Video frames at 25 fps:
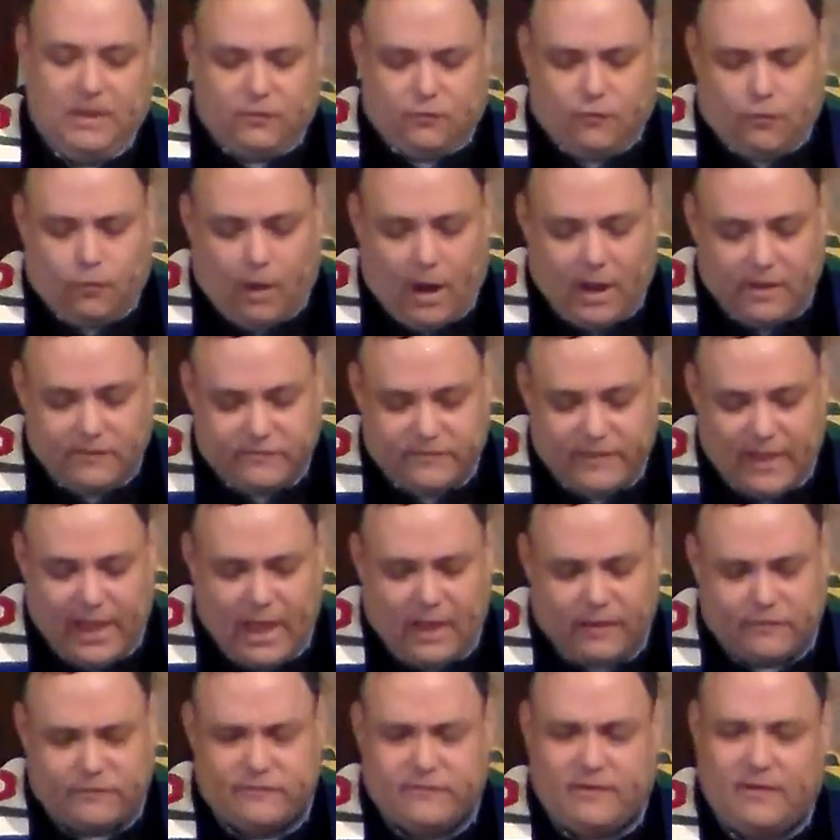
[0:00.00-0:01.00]
Did Christ
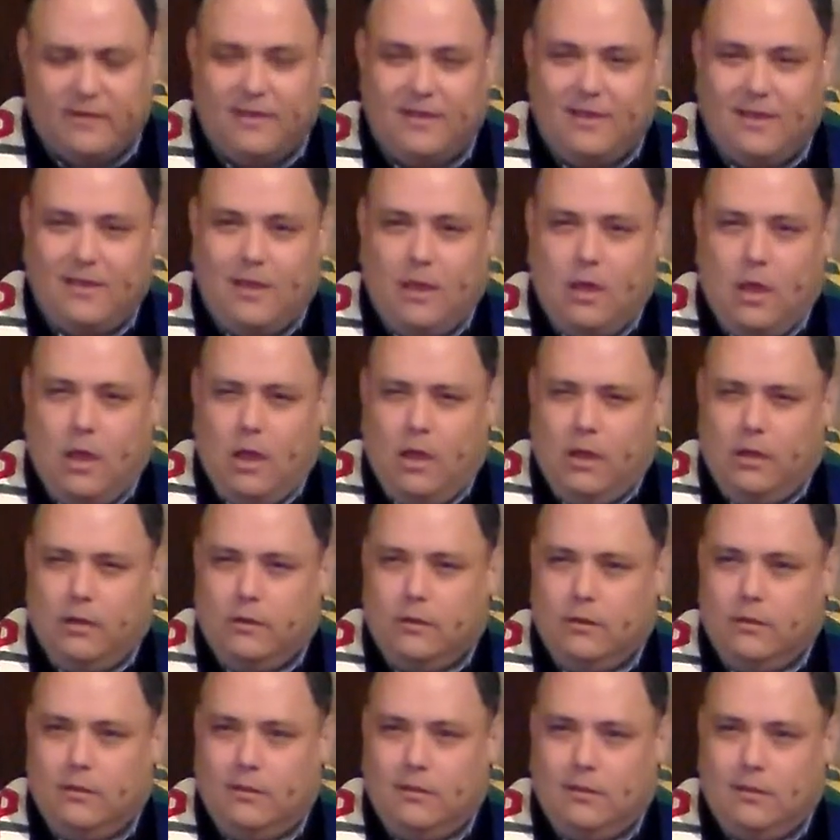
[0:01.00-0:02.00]
ask,
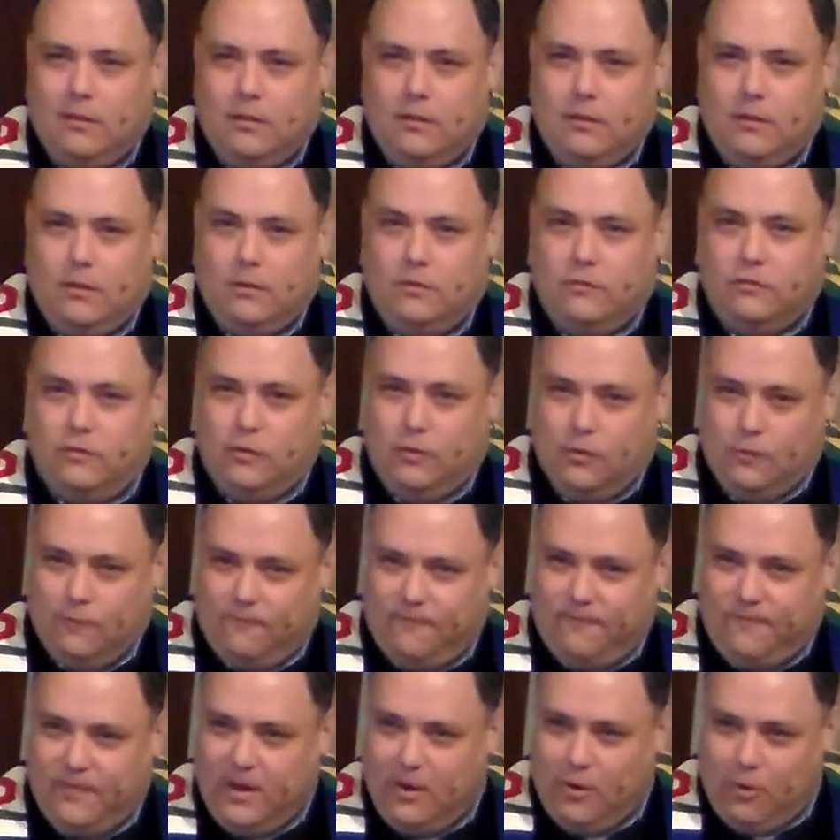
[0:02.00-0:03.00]
do
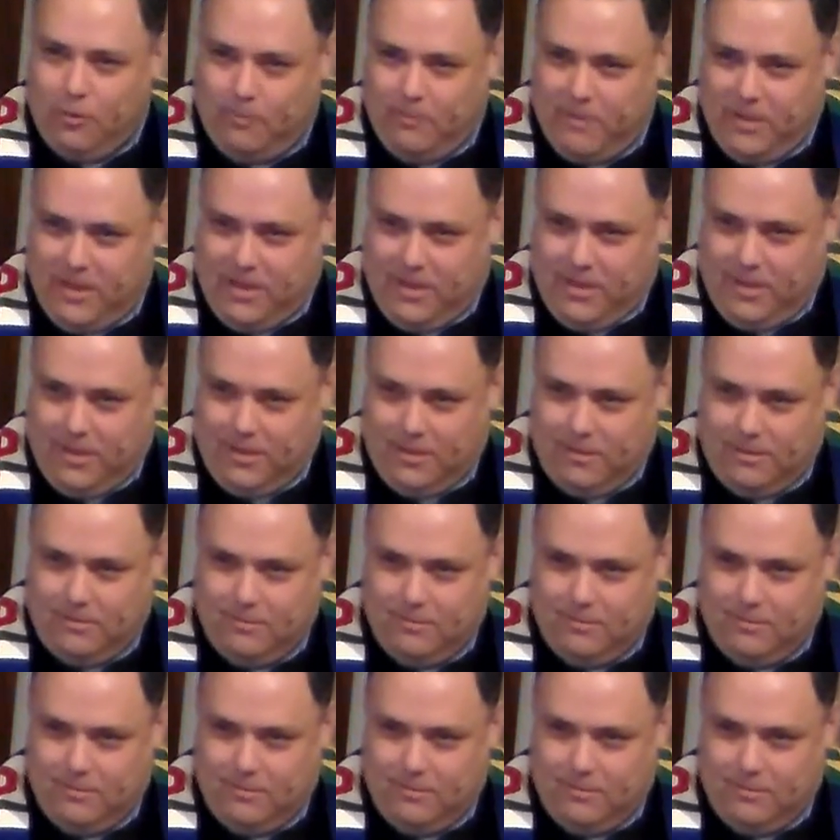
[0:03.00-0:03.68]
you fear me?